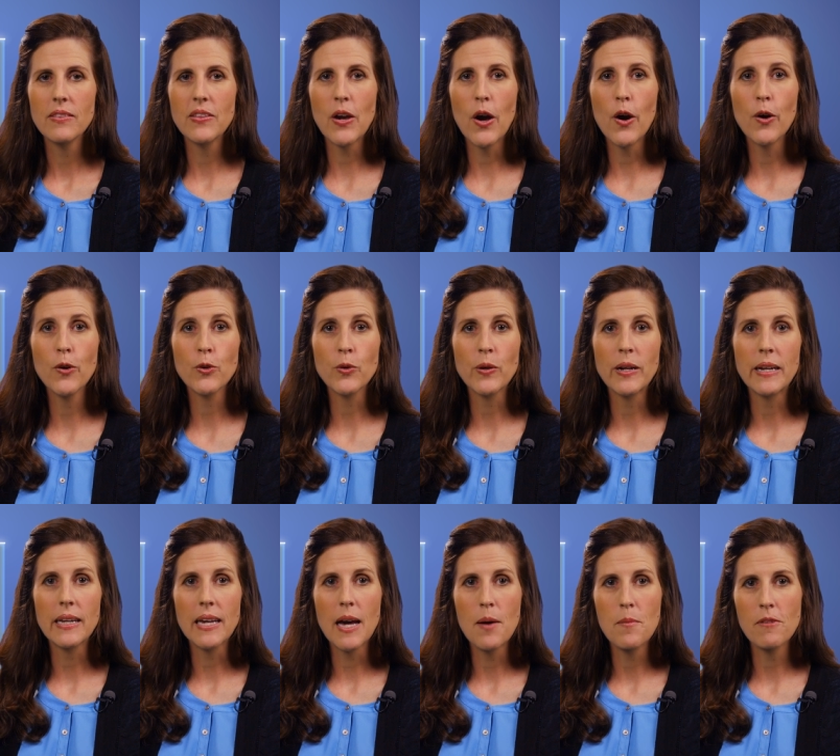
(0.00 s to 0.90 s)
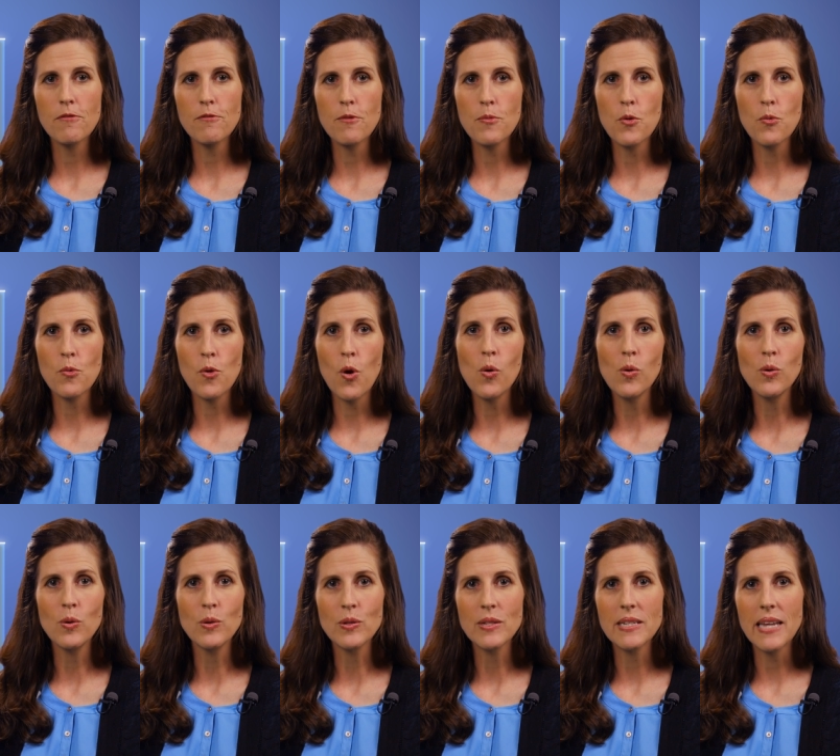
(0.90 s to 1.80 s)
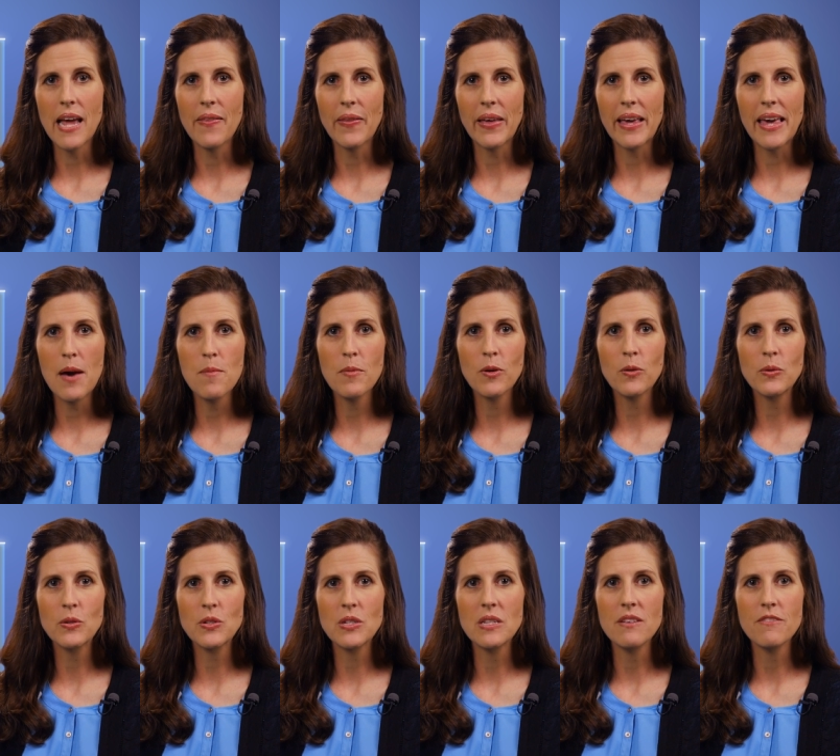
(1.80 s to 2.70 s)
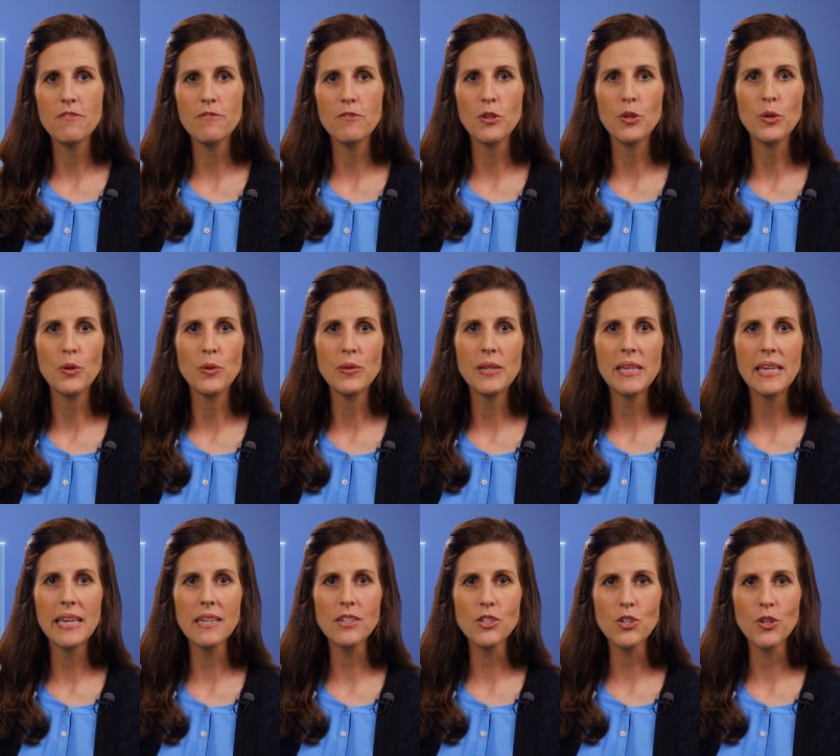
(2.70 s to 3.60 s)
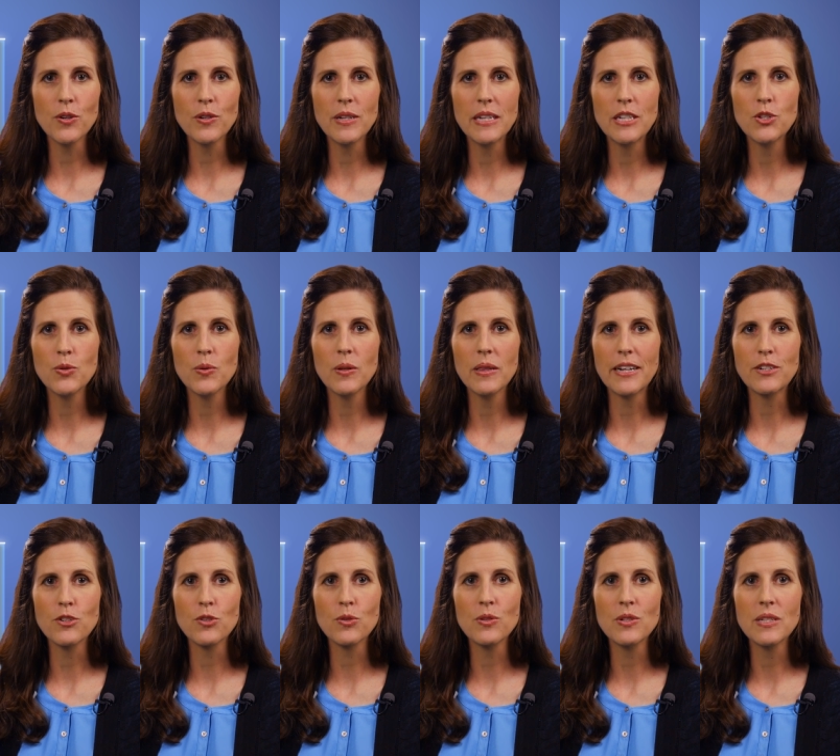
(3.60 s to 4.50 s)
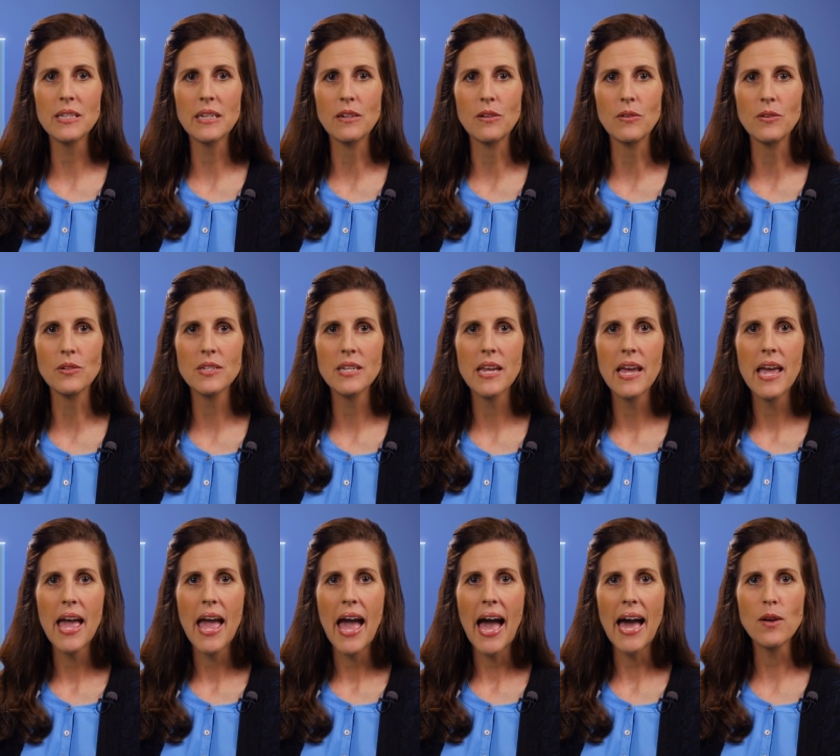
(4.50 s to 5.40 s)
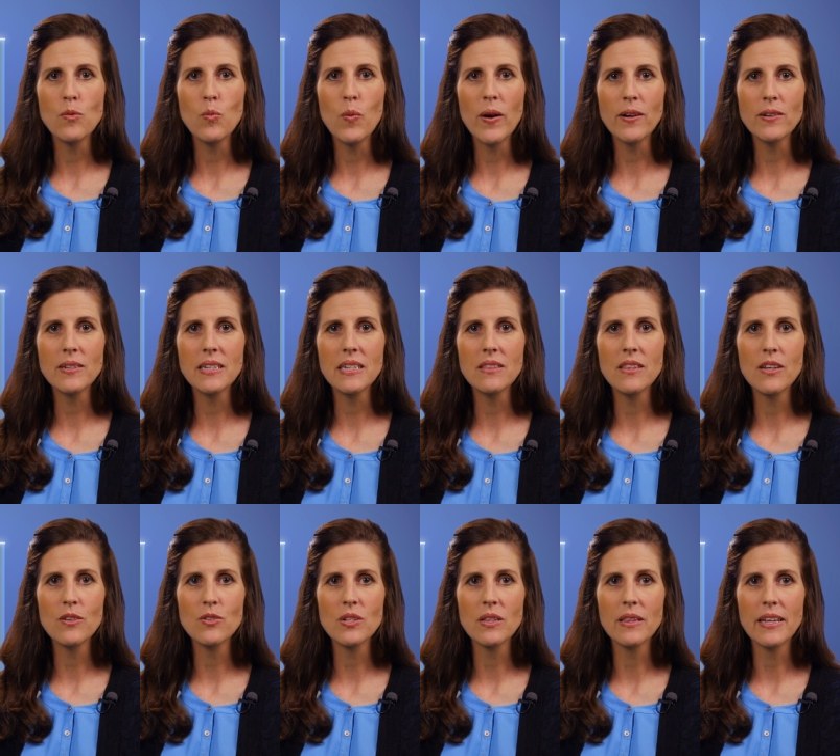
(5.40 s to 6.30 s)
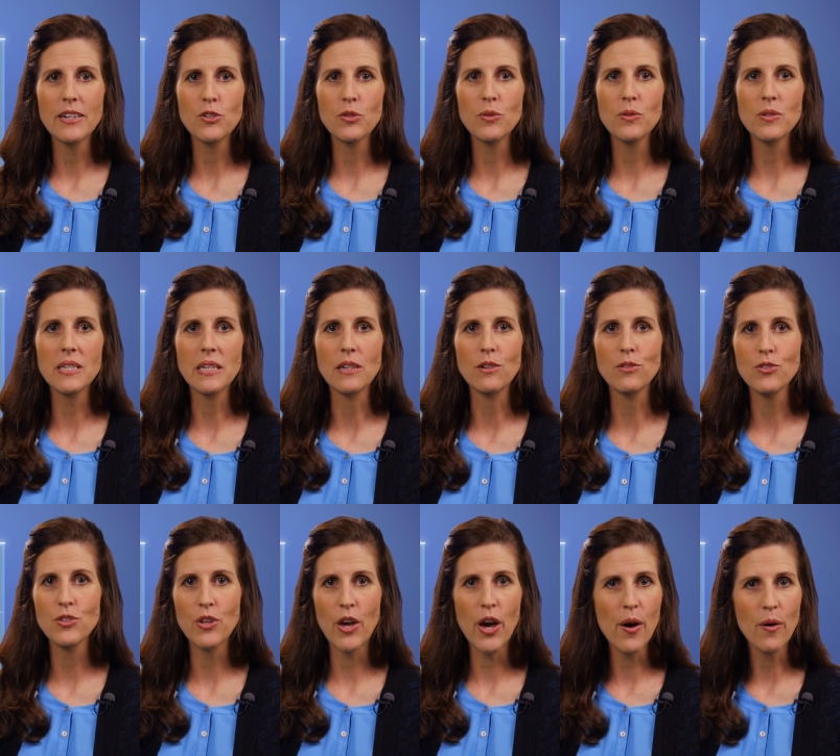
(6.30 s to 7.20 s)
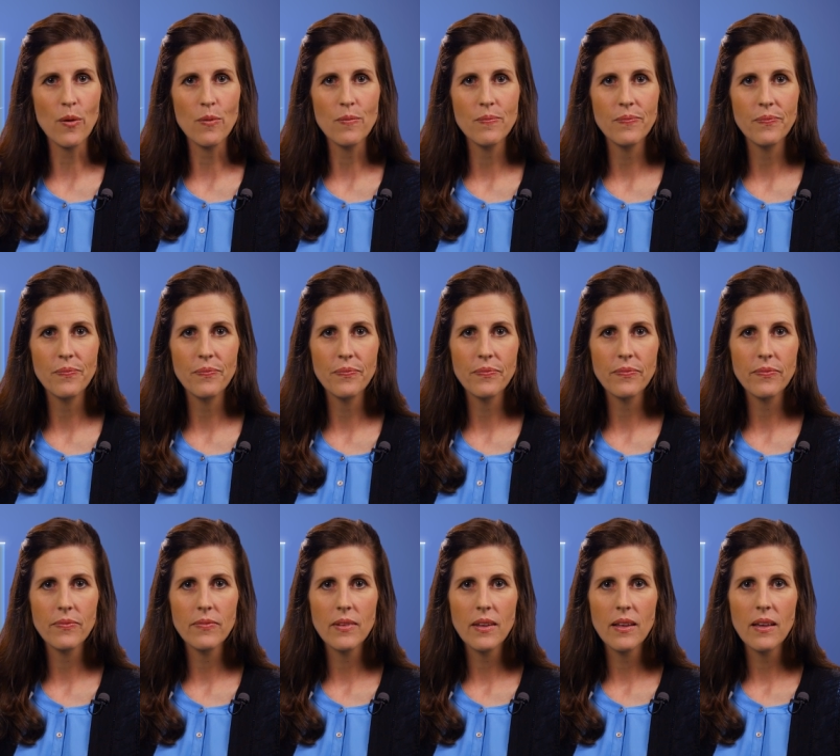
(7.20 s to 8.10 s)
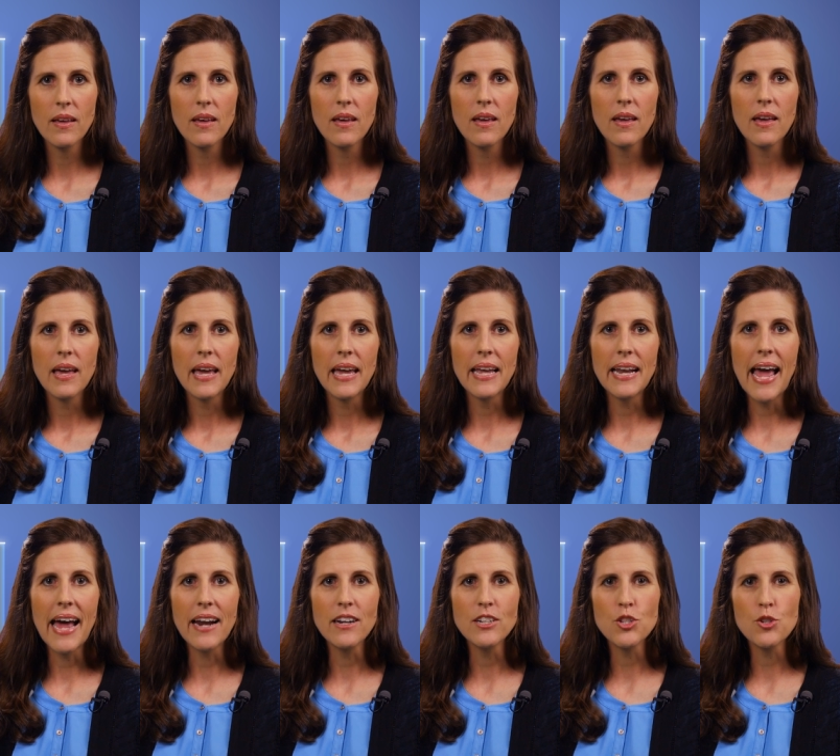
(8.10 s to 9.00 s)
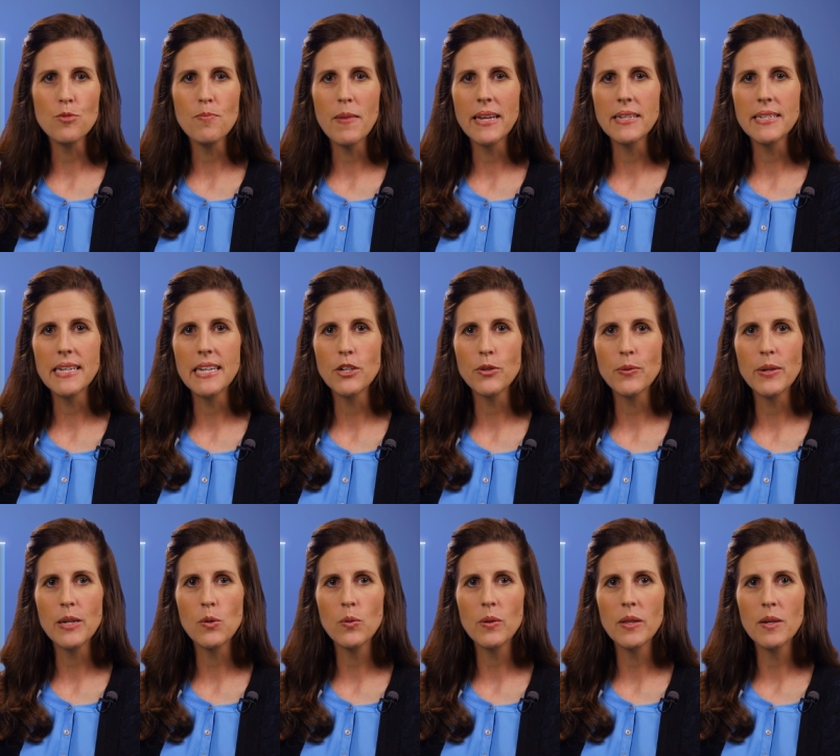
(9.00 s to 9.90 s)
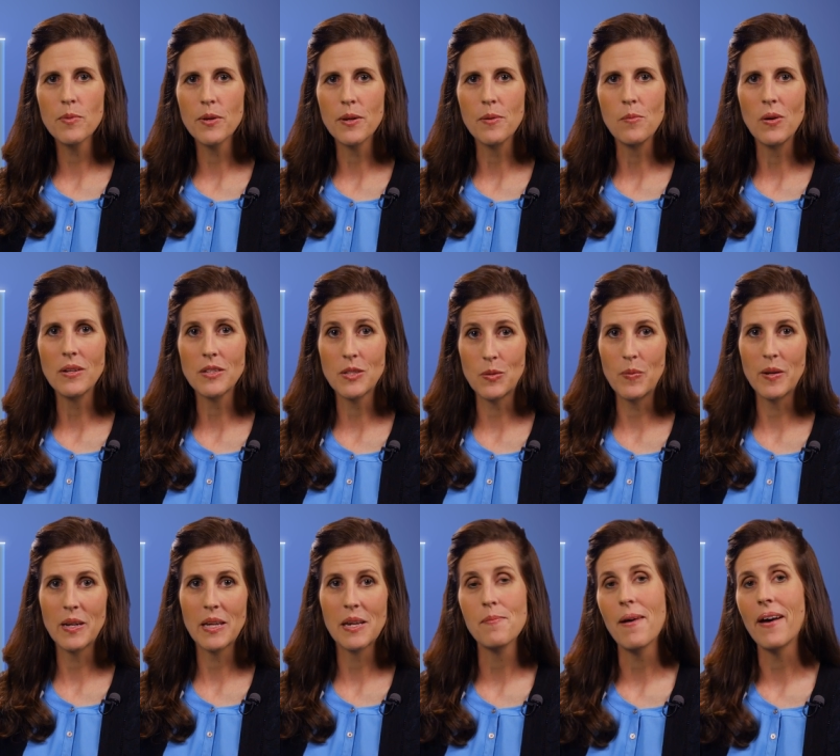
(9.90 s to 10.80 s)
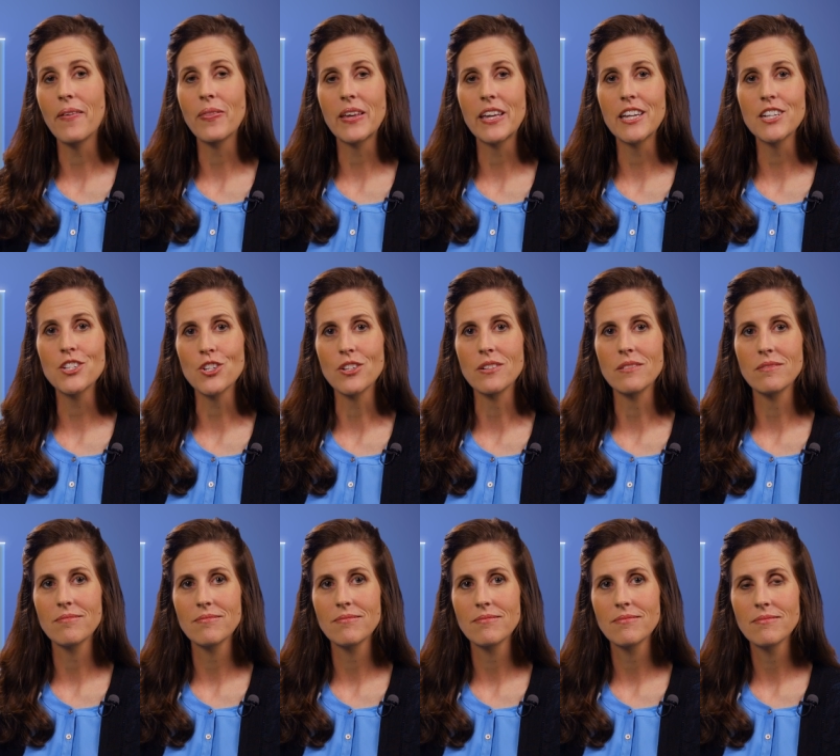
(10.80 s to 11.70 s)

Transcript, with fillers: The odorant coming from the rolls and the chemicals in the food get turned into electrical signals, and where did those electrical signals go? And how did you maintain your equilibrium while spinning about the kitchen?